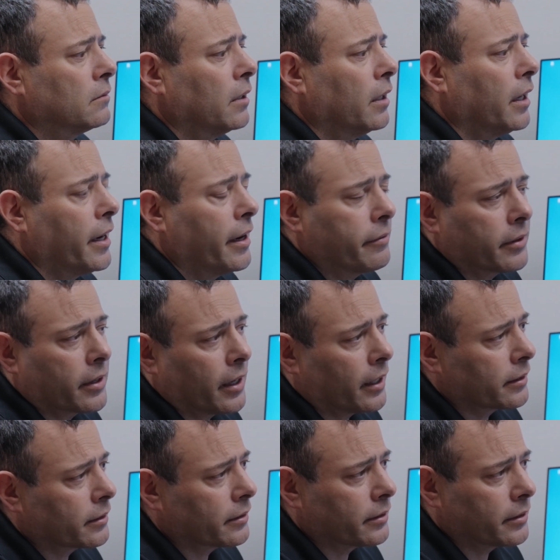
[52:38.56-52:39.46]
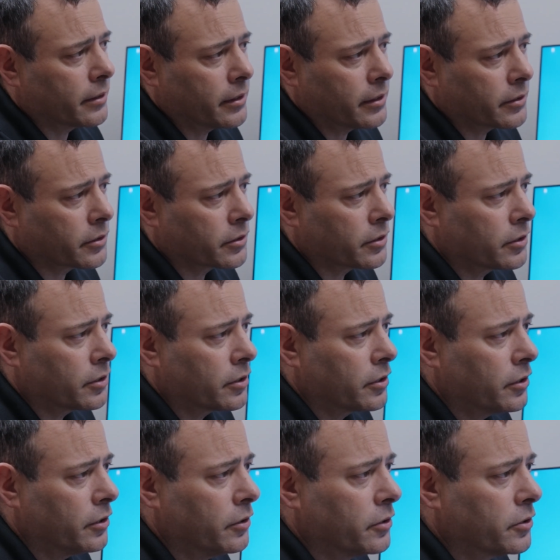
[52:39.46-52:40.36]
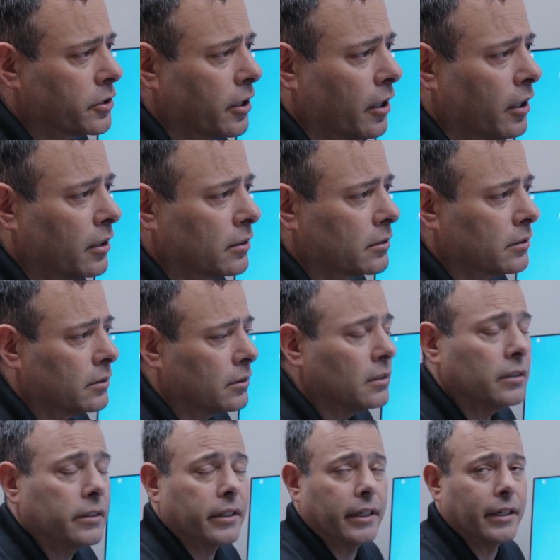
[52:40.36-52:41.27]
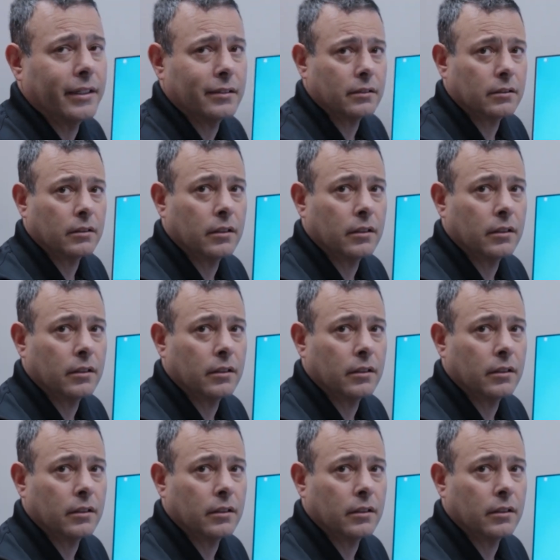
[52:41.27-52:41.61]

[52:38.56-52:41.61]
I've got this huge article that